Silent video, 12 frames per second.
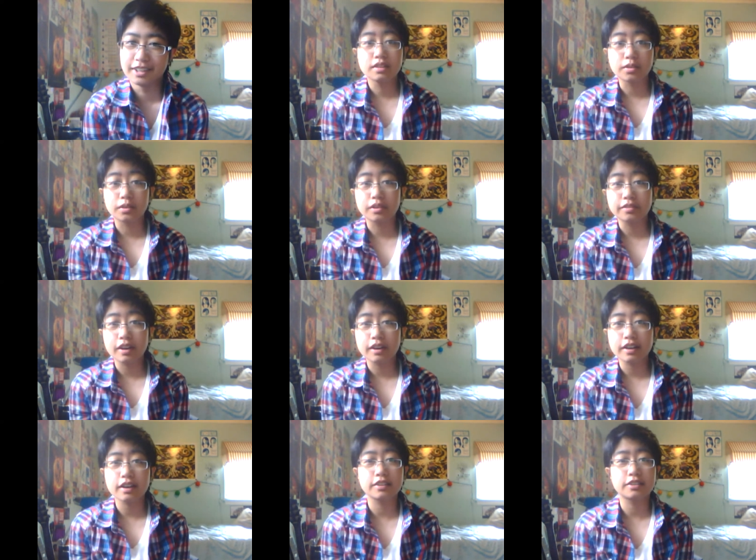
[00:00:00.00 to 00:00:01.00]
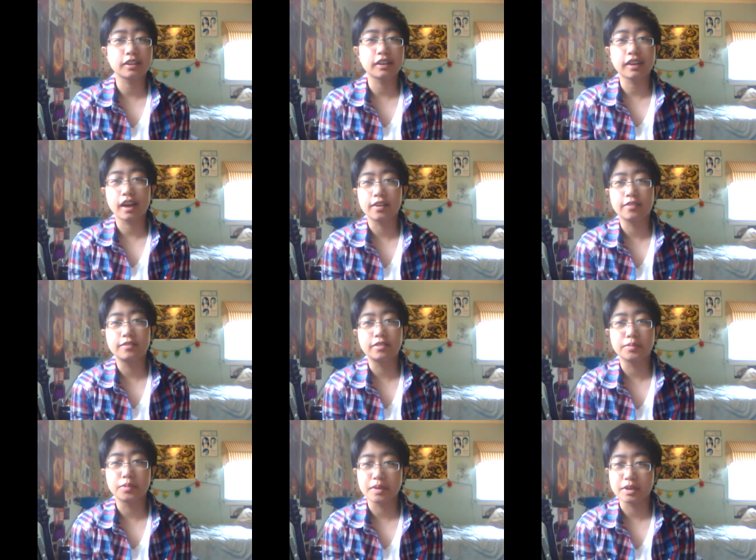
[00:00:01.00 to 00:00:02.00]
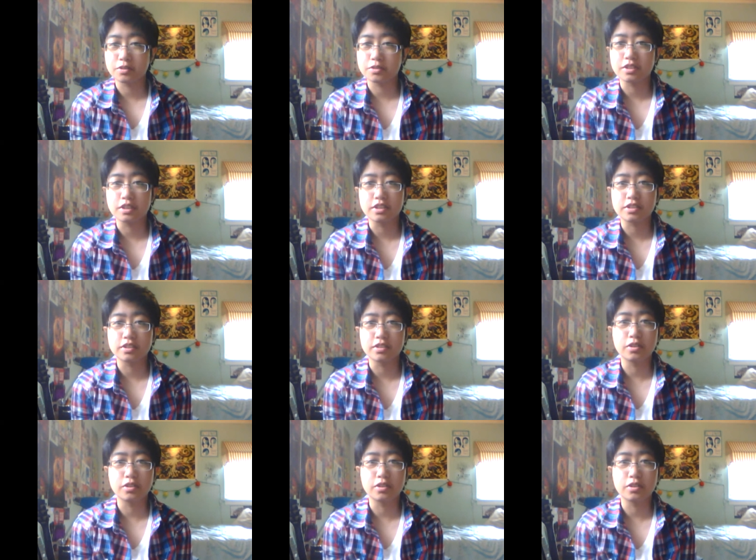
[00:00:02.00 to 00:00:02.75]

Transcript: So on Friday, I took a cab from the metro station